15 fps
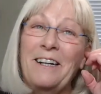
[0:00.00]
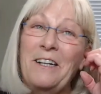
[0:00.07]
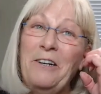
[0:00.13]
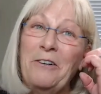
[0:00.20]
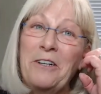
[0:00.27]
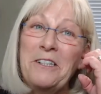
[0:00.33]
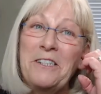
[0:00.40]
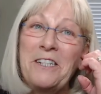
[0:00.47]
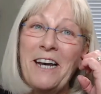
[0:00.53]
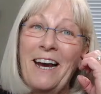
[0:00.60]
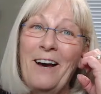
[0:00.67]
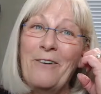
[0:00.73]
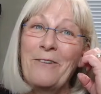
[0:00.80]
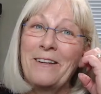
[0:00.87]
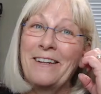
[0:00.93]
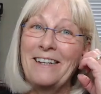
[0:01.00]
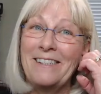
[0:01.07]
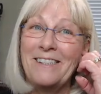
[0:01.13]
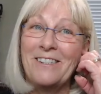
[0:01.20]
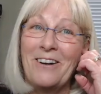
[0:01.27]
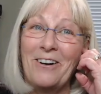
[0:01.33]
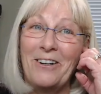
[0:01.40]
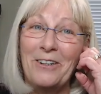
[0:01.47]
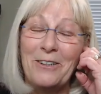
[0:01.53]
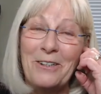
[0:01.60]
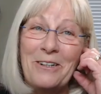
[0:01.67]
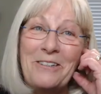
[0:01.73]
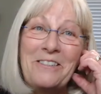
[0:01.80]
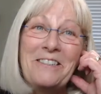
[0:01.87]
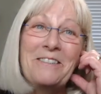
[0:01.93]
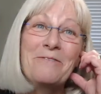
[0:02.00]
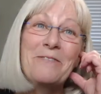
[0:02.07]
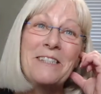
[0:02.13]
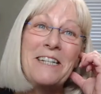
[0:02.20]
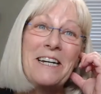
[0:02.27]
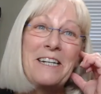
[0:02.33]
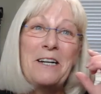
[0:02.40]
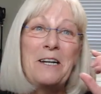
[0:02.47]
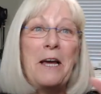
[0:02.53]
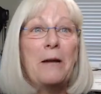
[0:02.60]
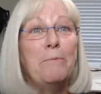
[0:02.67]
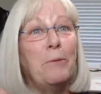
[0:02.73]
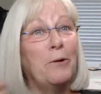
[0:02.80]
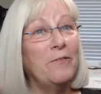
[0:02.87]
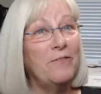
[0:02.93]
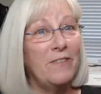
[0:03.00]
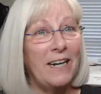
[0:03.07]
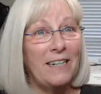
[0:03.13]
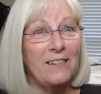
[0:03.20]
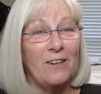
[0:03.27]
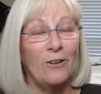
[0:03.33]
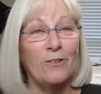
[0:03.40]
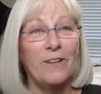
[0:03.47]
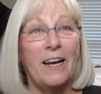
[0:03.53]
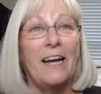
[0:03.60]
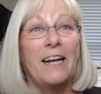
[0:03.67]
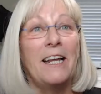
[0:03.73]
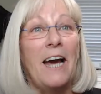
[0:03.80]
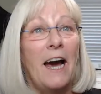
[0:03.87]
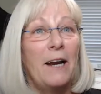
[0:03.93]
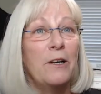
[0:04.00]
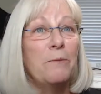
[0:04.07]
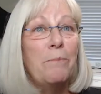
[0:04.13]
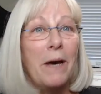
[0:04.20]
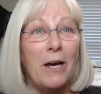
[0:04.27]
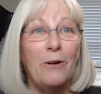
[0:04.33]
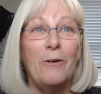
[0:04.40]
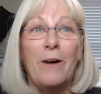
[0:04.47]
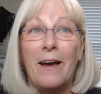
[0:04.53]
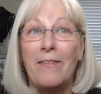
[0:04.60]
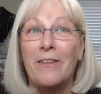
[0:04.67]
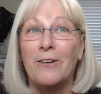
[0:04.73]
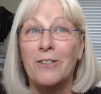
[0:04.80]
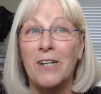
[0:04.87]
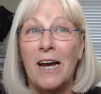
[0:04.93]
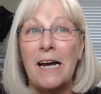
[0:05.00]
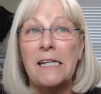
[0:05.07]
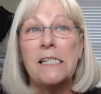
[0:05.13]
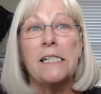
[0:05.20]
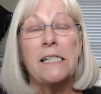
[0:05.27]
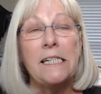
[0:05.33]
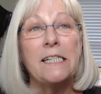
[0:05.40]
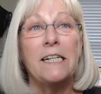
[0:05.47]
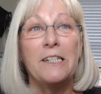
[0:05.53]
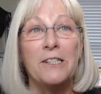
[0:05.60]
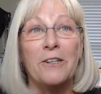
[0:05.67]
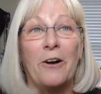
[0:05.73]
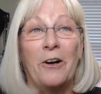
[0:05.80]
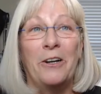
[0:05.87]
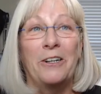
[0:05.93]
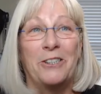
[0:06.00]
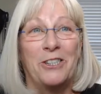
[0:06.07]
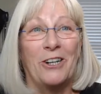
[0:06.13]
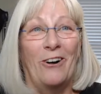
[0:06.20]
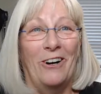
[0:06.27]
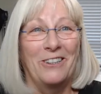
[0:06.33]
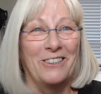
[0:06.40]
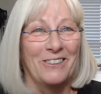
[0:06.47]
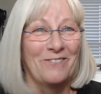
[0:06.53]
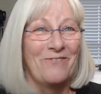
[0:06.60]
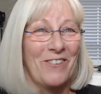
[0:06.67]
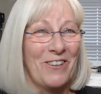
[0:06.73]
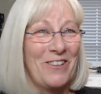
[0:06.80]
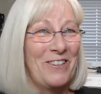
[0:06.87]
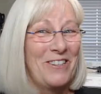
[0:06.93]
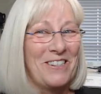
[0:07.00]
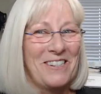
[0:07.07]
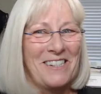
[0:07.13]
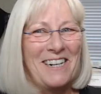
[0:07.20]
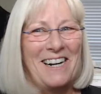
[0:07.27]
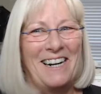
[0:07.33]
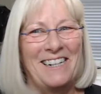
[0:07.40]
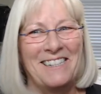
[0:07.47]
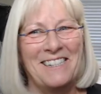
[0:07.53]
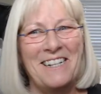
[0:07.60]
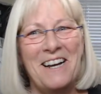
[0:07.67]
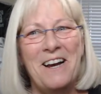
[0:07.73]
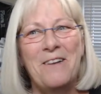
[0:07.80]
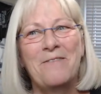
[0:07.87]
you can tell when they started learning, when they had perfect or they had gotten better at their tasks, then they started charging for their designs.